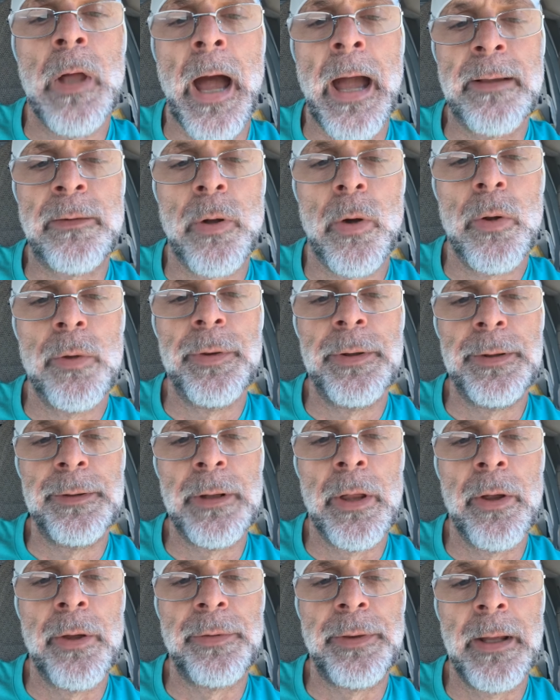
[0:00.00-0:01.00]
I told the
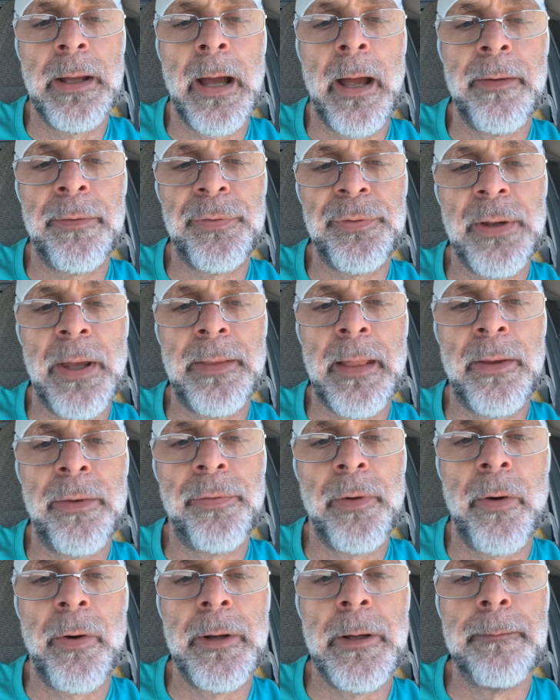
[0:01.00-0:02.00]
other thing I've said that's
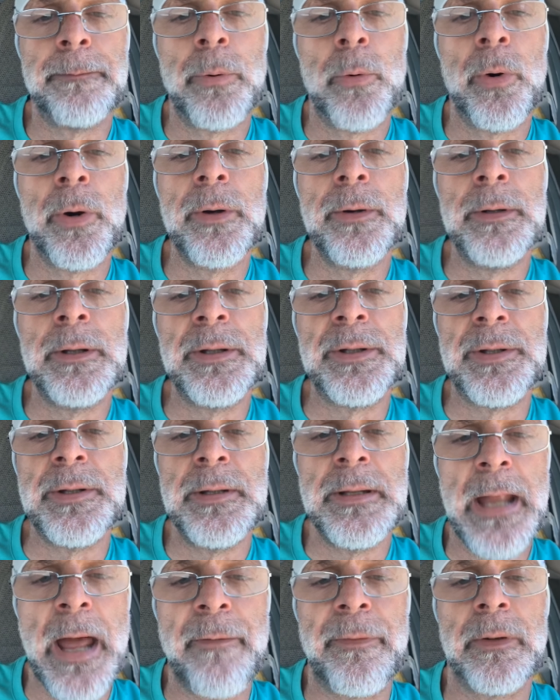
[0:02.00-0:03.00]
very important is
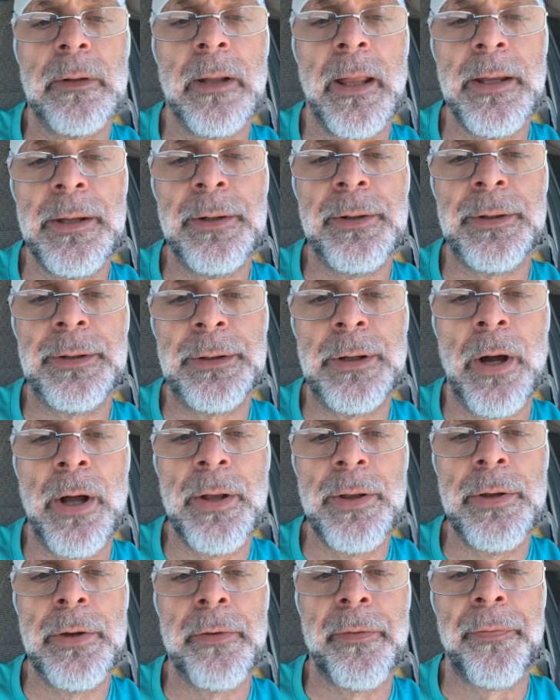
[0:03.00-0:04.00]
never let your
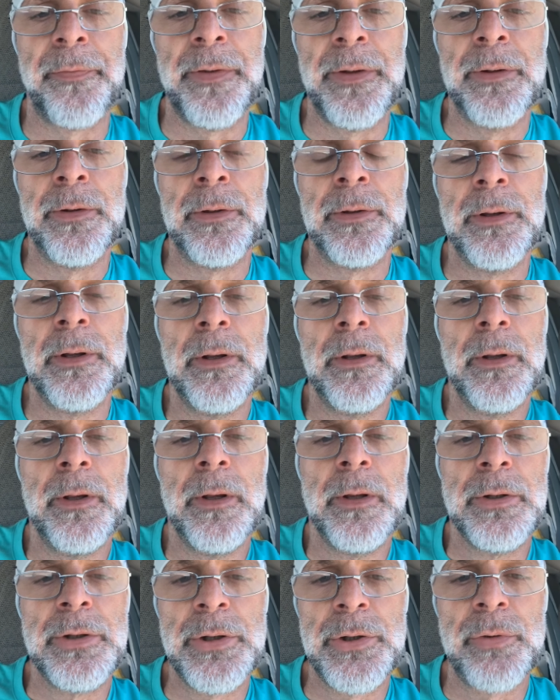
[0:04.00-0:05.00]
gut and your feel
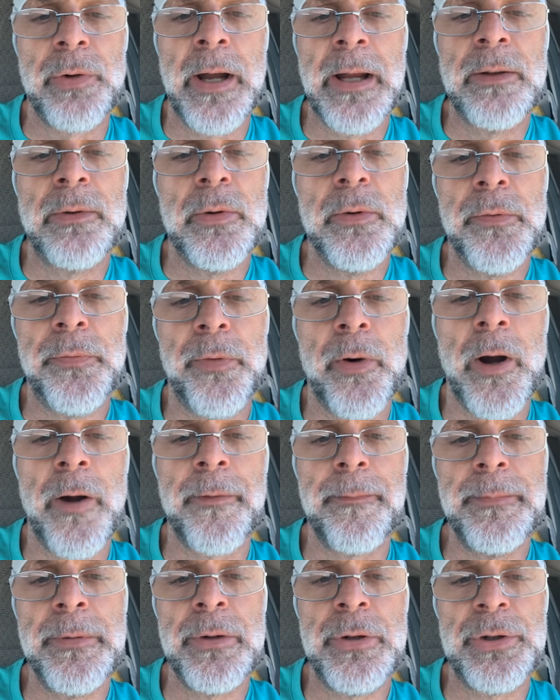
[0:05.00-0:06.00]
stray too far
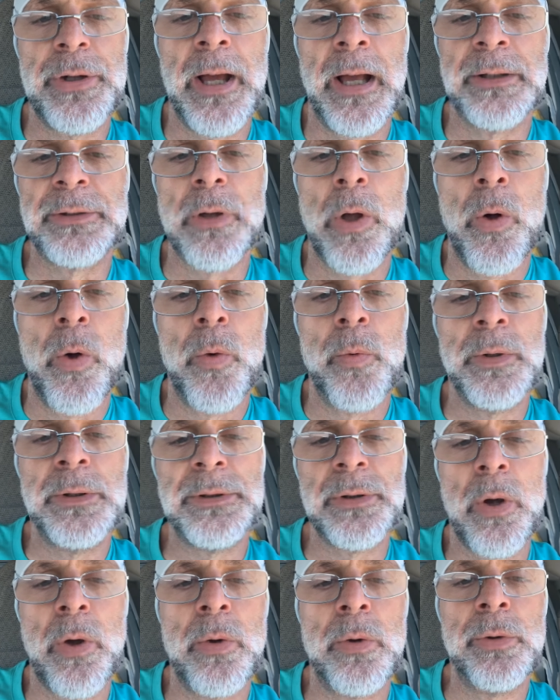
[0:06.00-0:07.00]
from your chest.
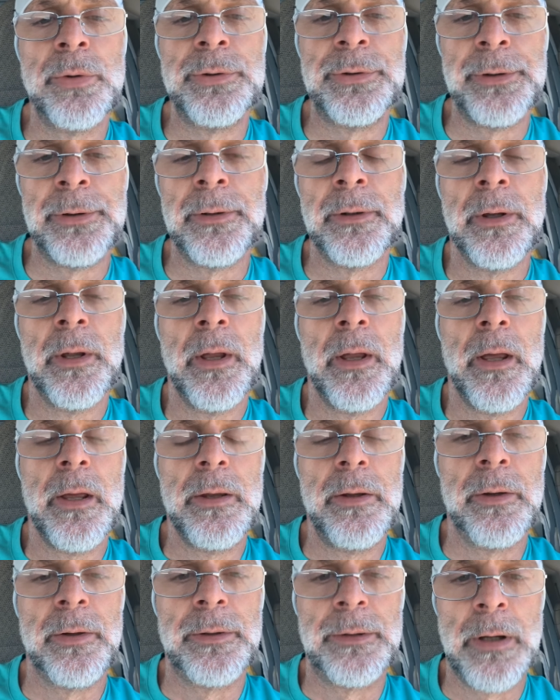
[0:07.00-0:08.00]
Always hold your
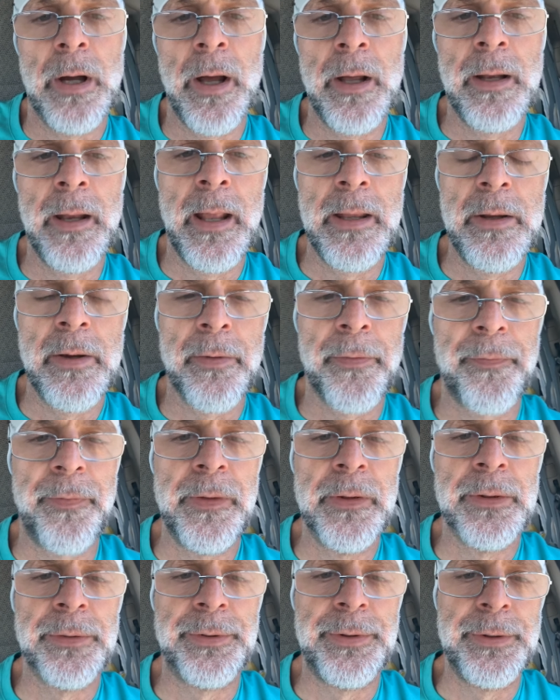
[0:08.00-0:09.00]
gut and your
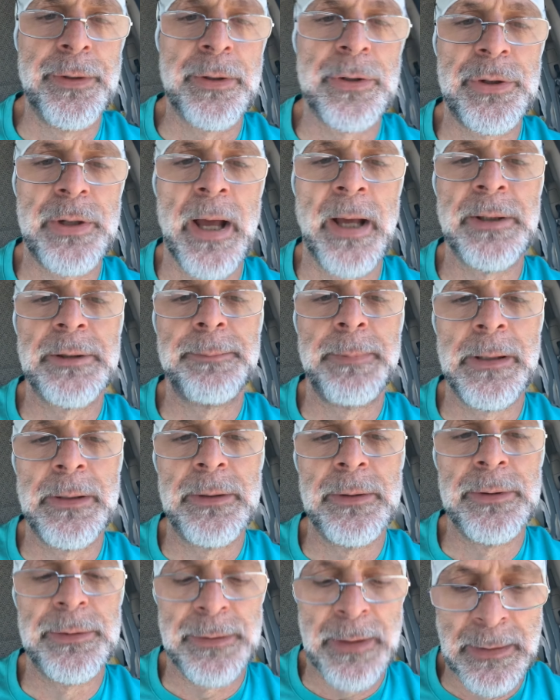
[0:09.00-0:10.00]
feel to your chest,
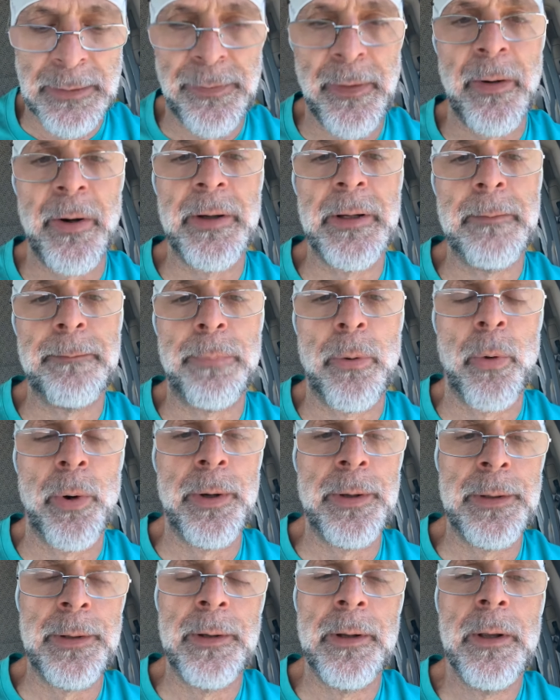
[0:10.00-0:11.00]
because it's very
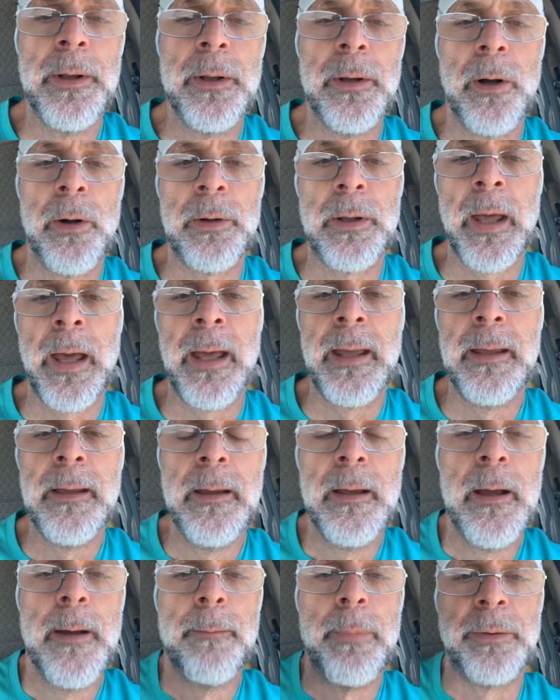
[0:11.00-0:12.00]
important, okay?
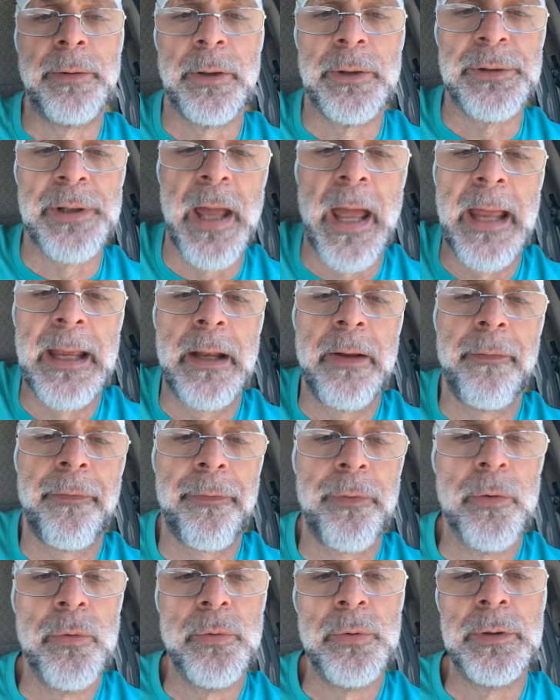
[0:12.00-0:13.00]
But there's hanging
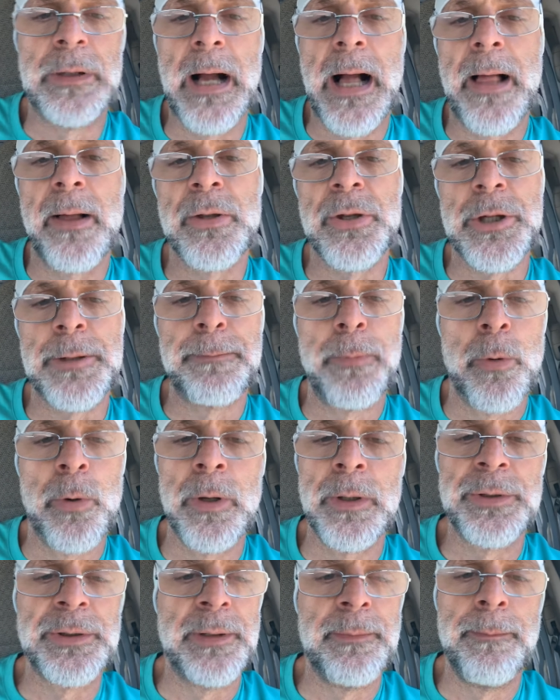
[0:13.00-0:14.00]
fruit in college
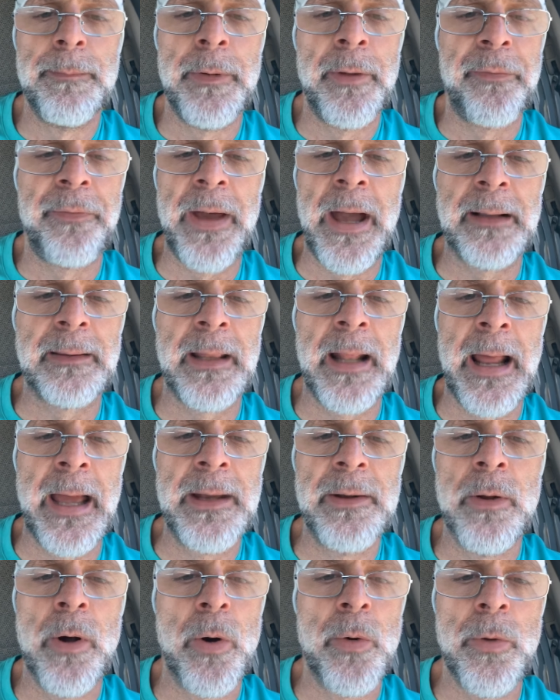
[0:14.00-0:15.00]
sports, and the fact that
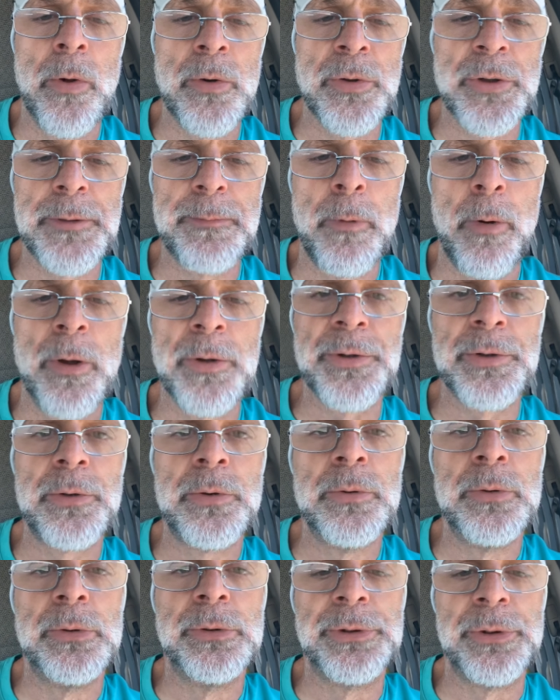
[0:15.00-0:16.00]
I know those small
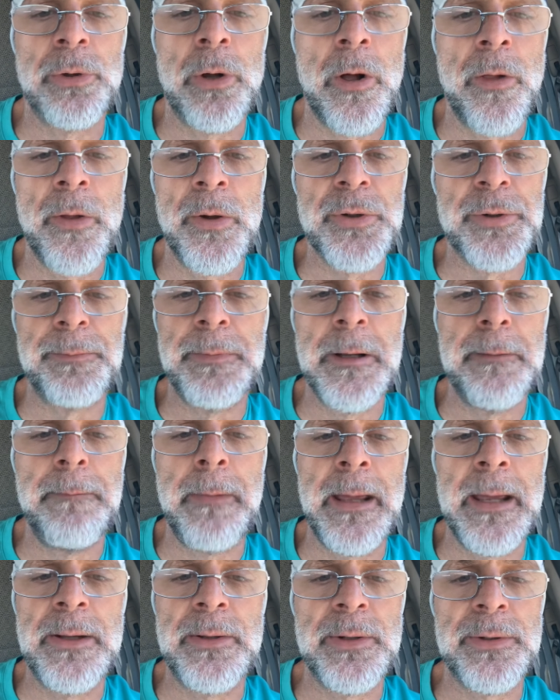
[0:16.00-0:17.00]
schools and all those
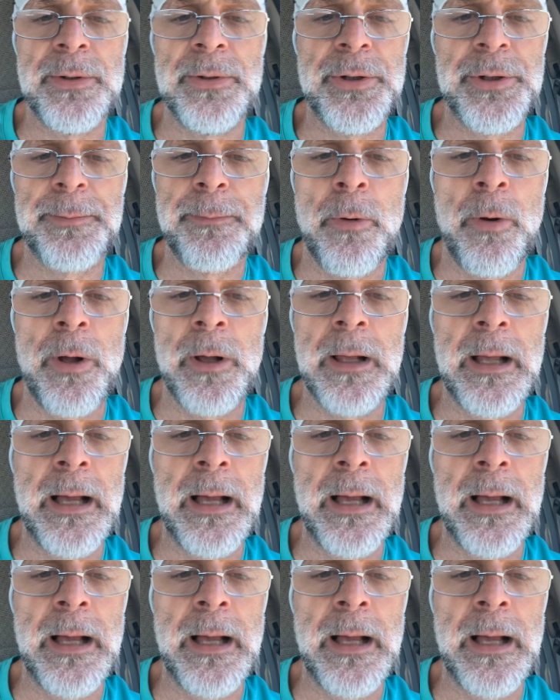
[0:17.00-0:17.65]
mid-majors and small